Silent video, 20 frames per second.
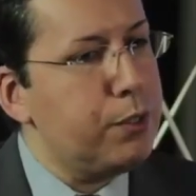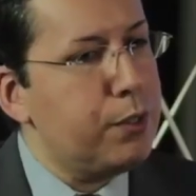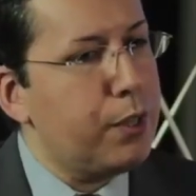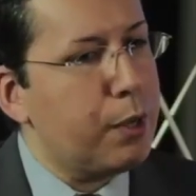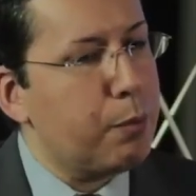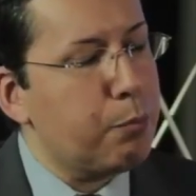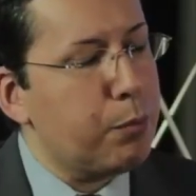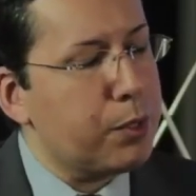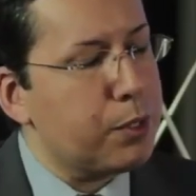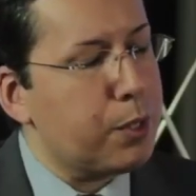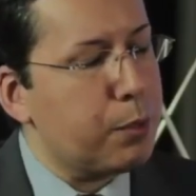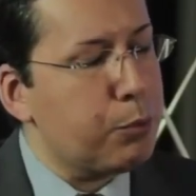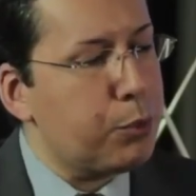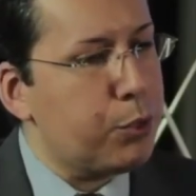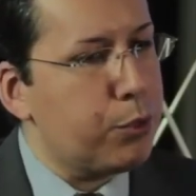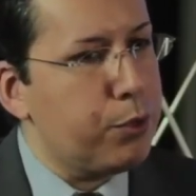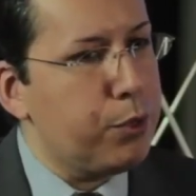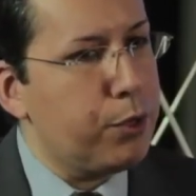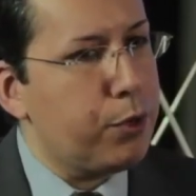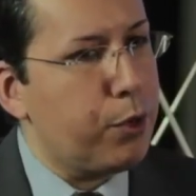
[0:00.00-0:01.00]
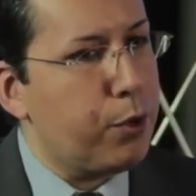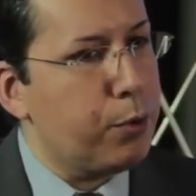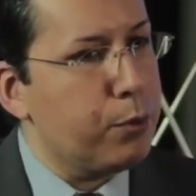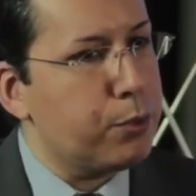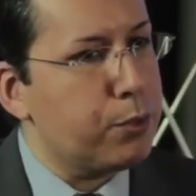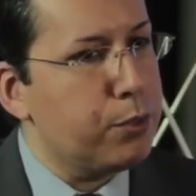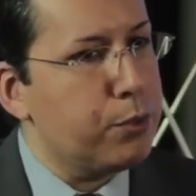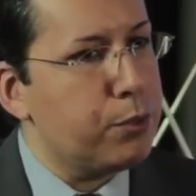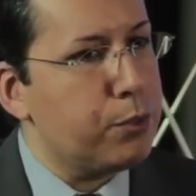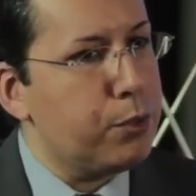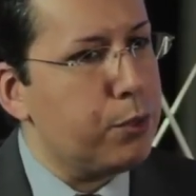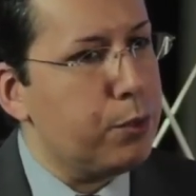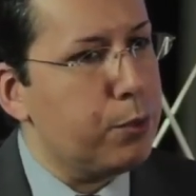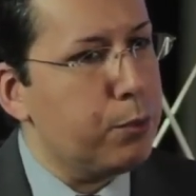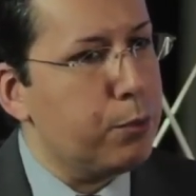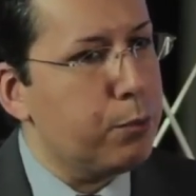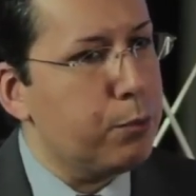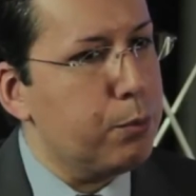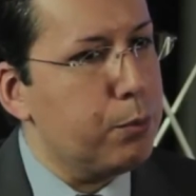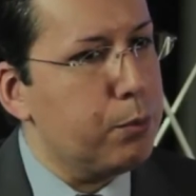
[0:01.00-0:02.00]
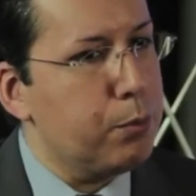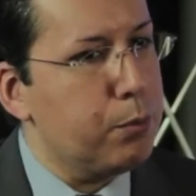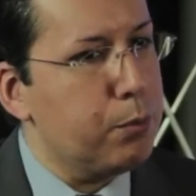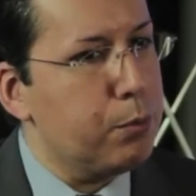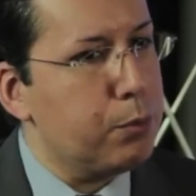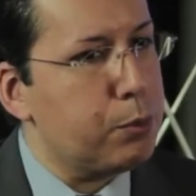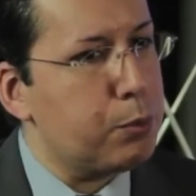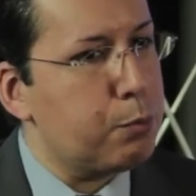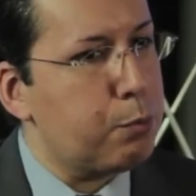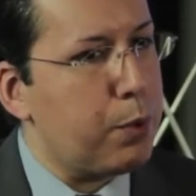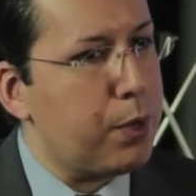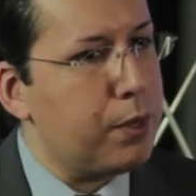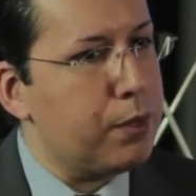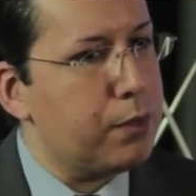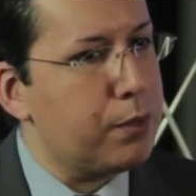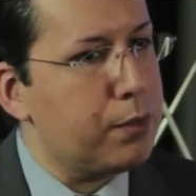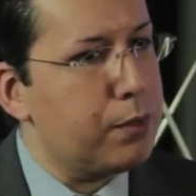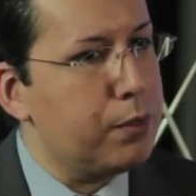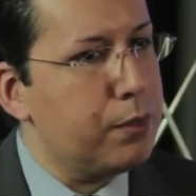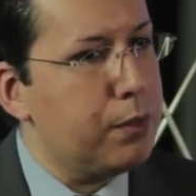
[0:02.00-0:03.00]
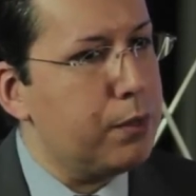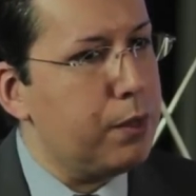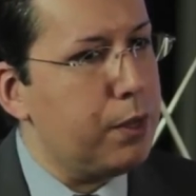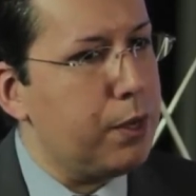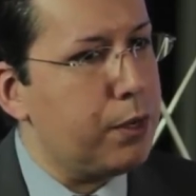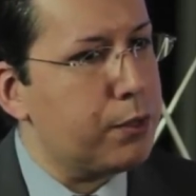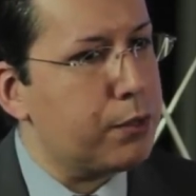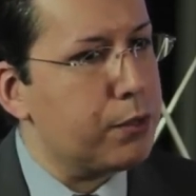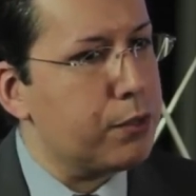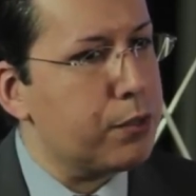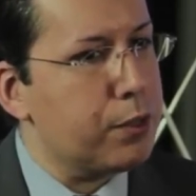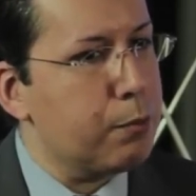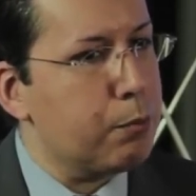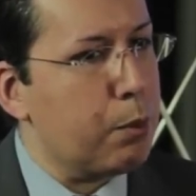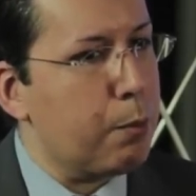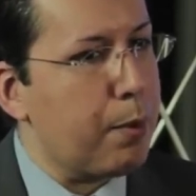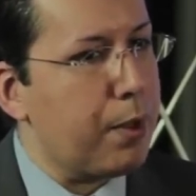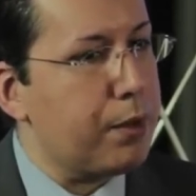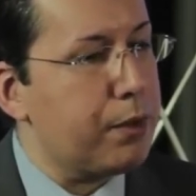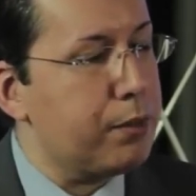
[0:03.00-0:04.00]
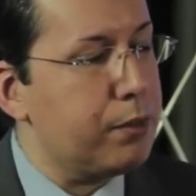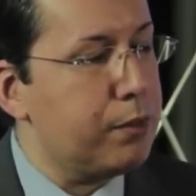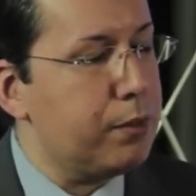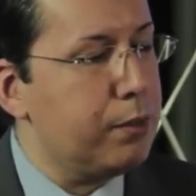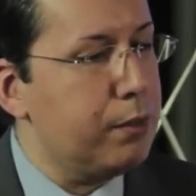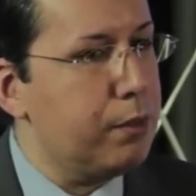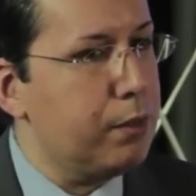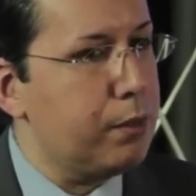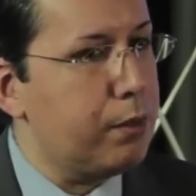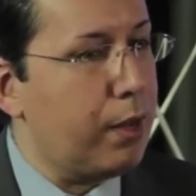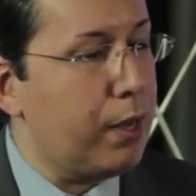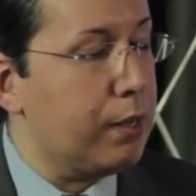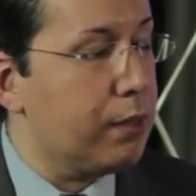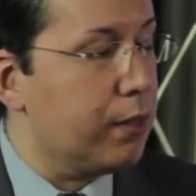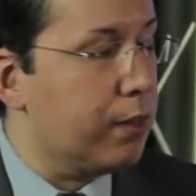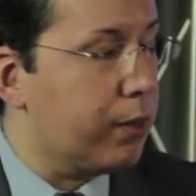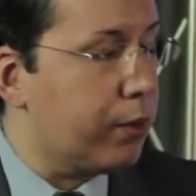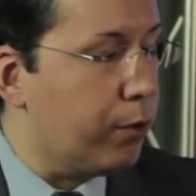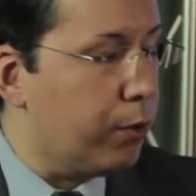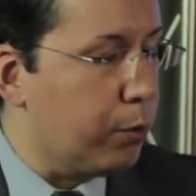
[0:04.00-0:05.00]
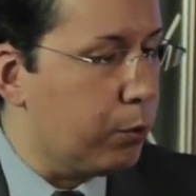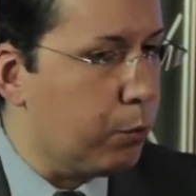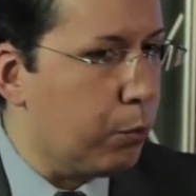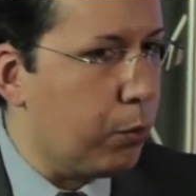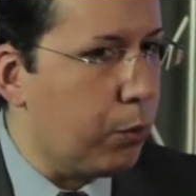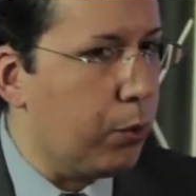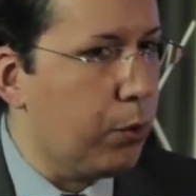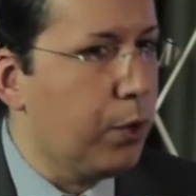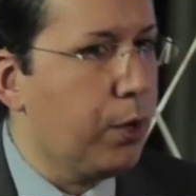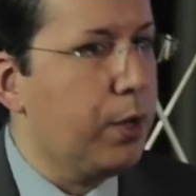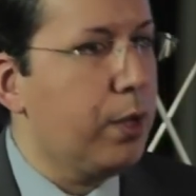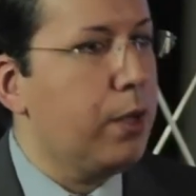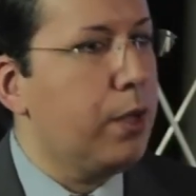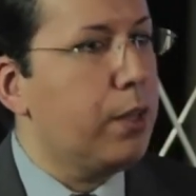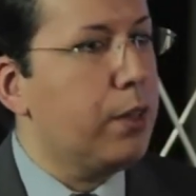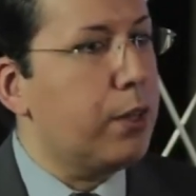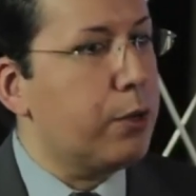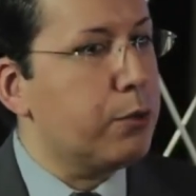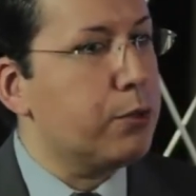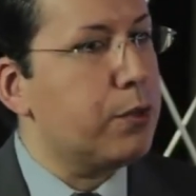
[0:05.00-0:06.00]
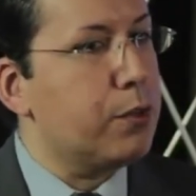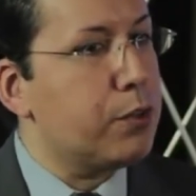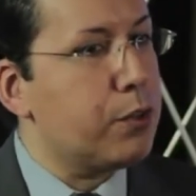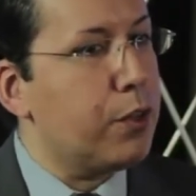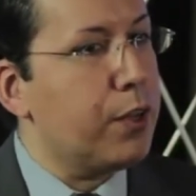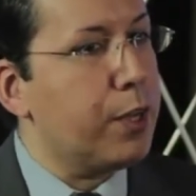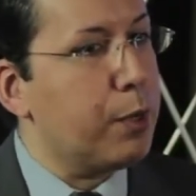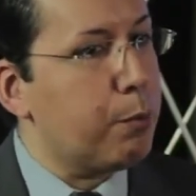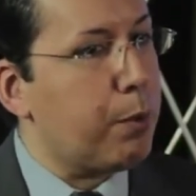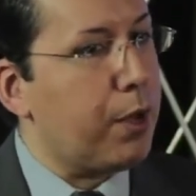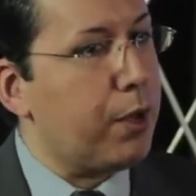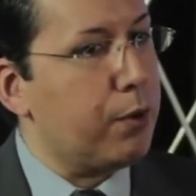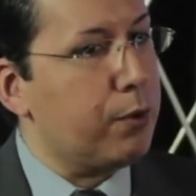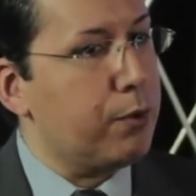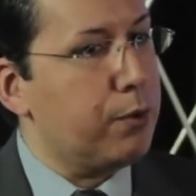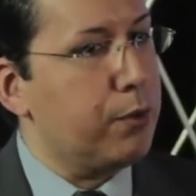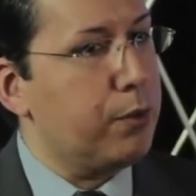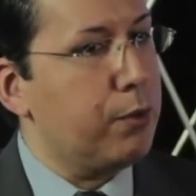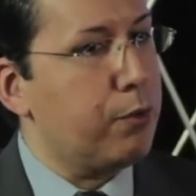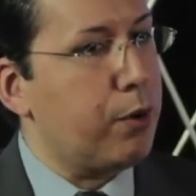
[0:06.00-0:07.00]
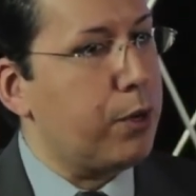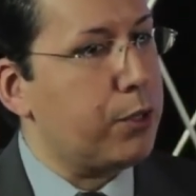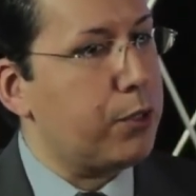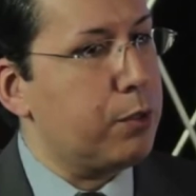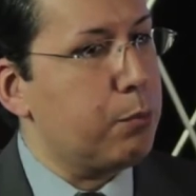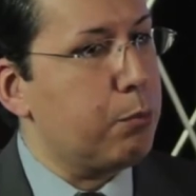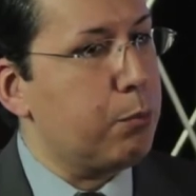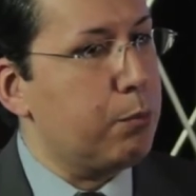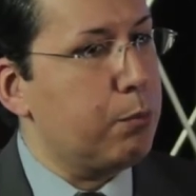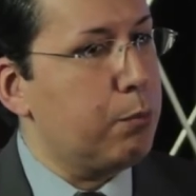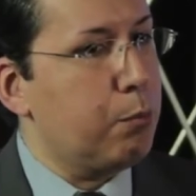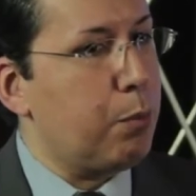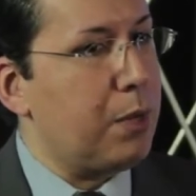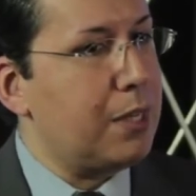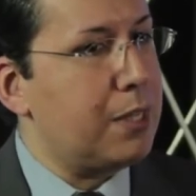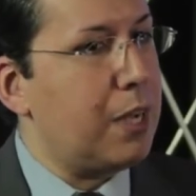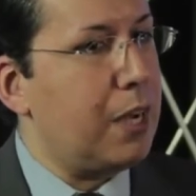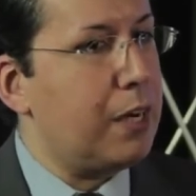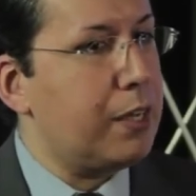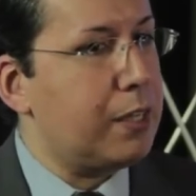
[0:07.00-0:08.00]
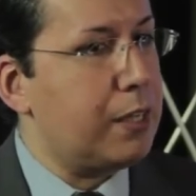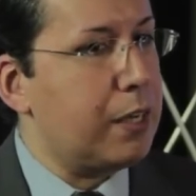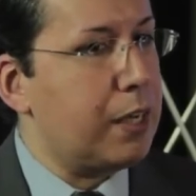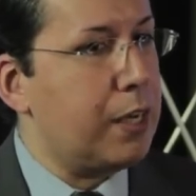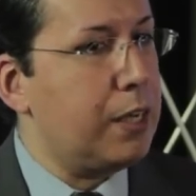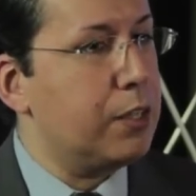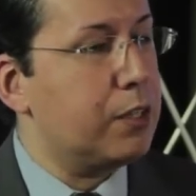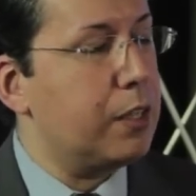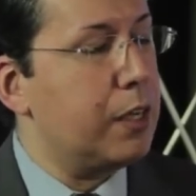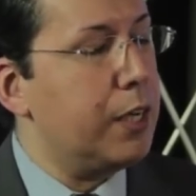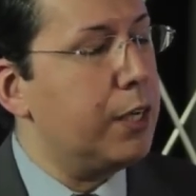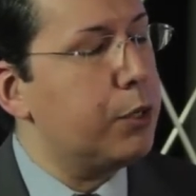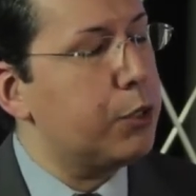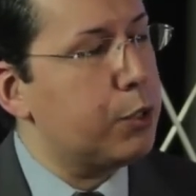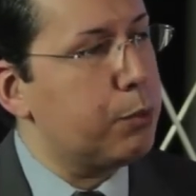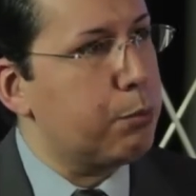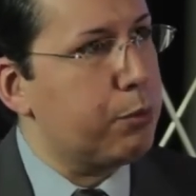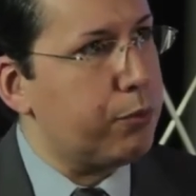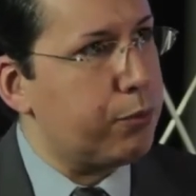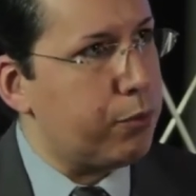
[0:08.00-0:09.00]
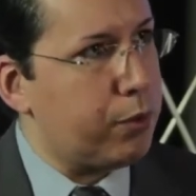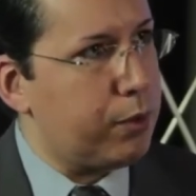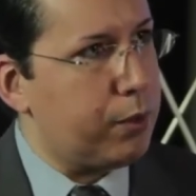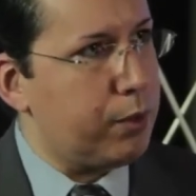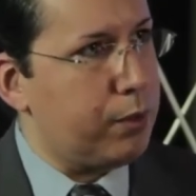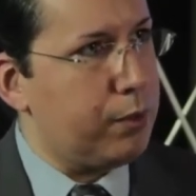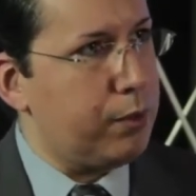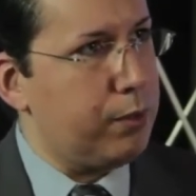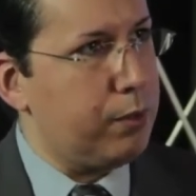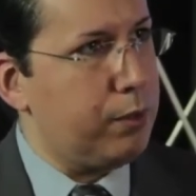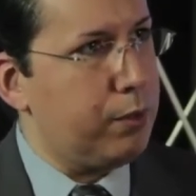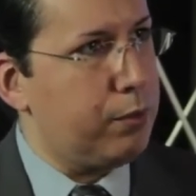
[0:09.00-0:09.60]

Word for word: But um, as I'm sure you know, since you spent years as a diplomat uh, under the Cold War, there's this thing about Russian mentality, at least the leadership of uh, mm.